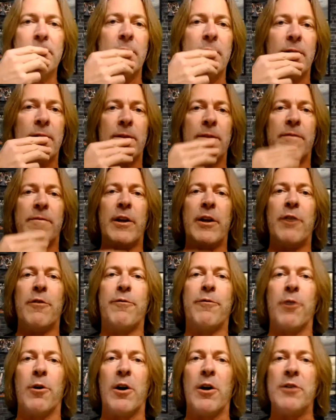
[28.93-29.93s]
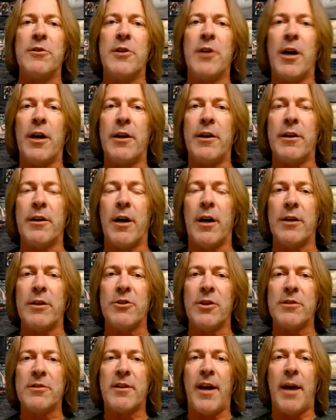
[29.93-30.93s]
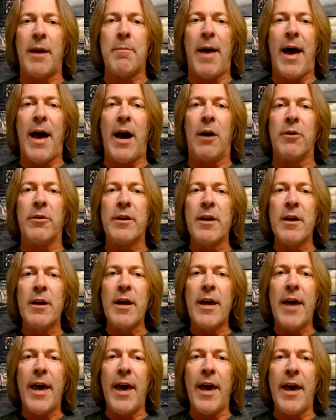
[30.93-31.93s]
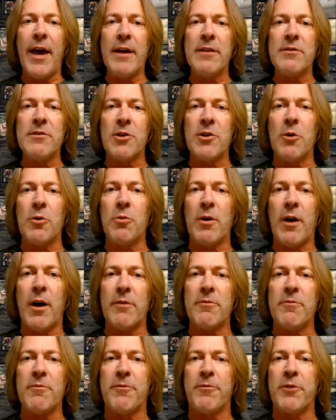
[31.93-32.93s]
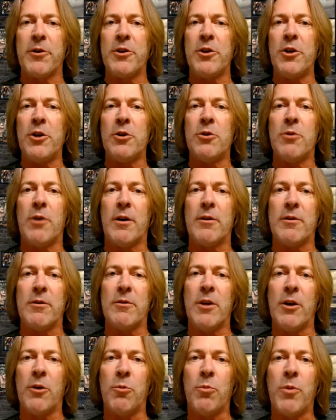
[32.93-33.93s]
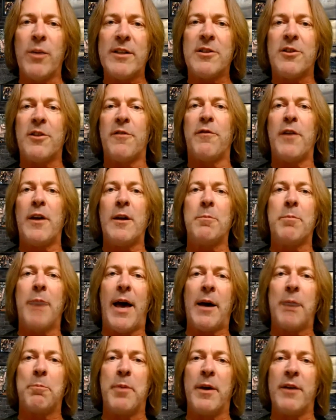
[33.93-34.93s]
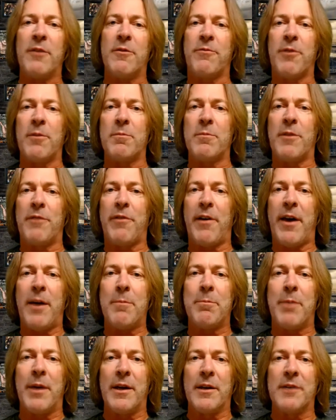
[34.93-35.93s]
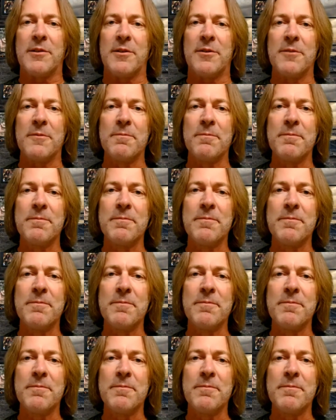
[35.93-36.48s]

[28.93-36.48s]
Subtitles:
The video for Undone just came out, and so for you, what's the feedback been from the fan base?